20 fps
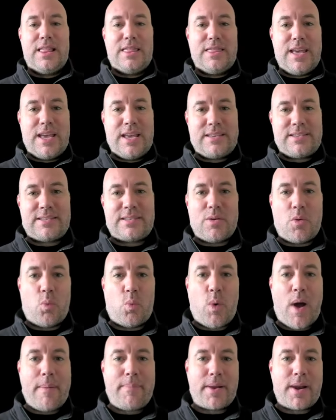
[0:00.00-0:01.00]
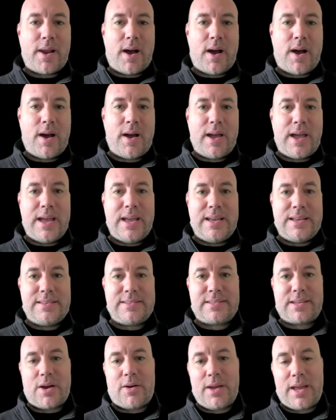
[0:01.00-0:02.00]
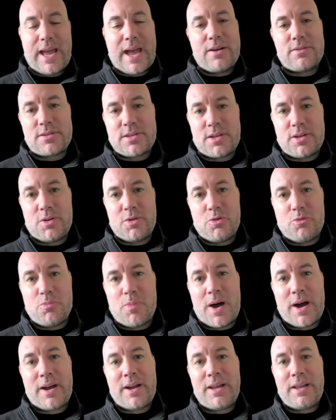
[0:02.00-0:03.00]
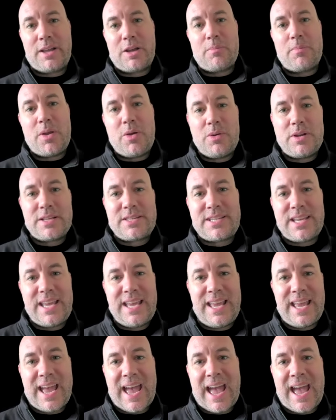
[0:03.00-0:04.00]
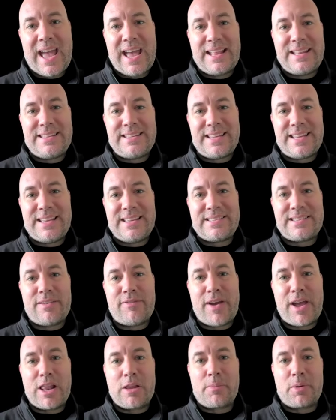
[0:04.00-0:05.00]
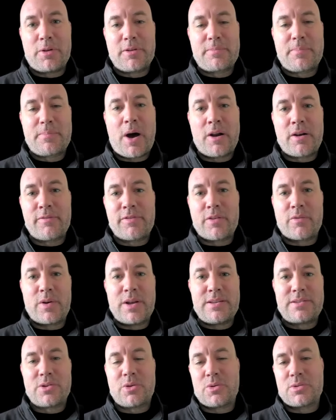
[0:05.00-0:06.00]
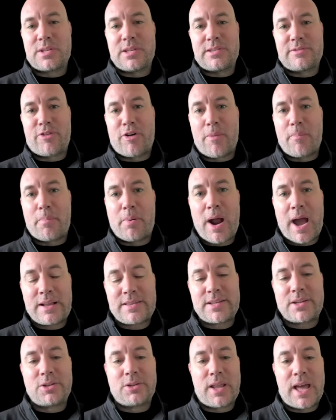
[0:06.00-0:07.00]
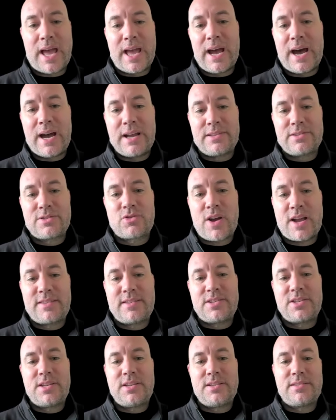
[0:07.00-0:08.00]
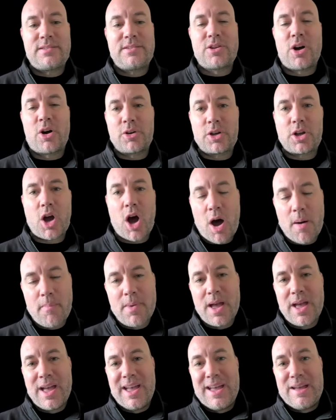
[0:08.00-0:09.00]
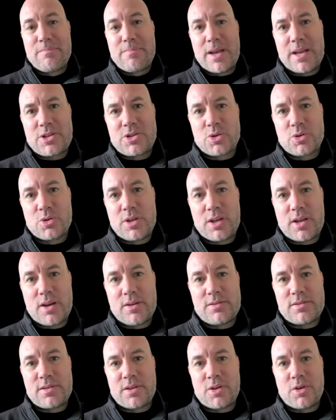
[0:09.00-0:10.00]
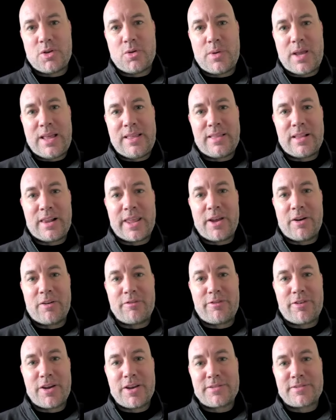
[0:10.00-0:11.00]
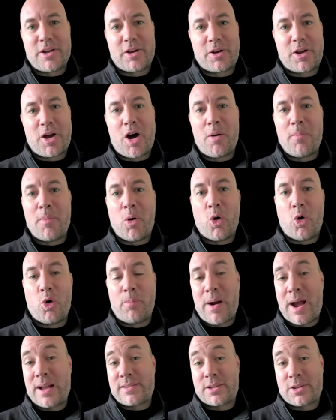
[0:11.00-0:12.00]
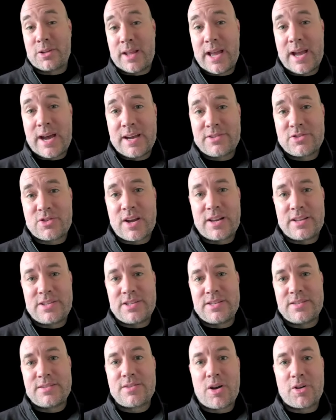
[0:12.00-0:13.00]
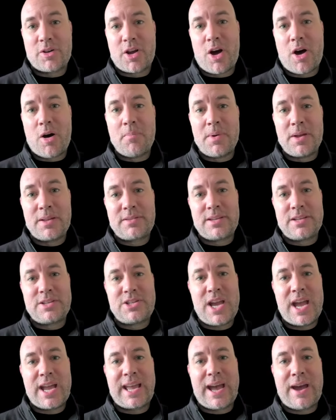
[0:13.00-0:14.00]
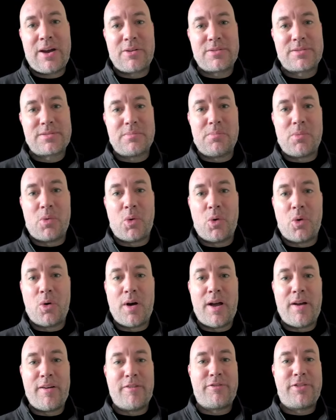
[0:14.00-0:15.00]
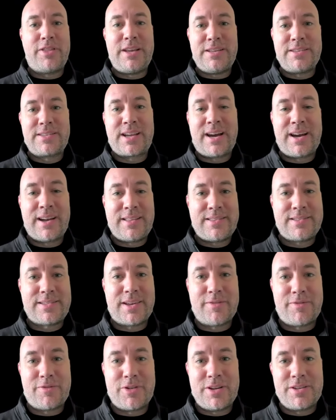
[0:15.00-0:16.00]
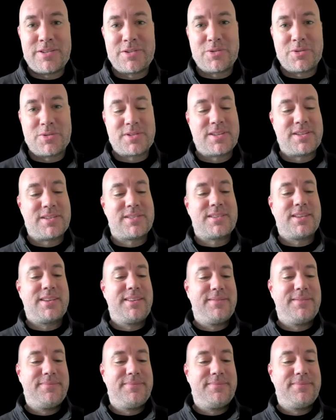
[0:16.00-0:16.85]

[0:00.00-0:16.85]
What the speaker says: This webinar is going out to my community and is available as part of the resources from practicalaistrategies.com. Make sure you go to either leonfurs.com or practicalaistrategies.com to check out more of these kinds of resources.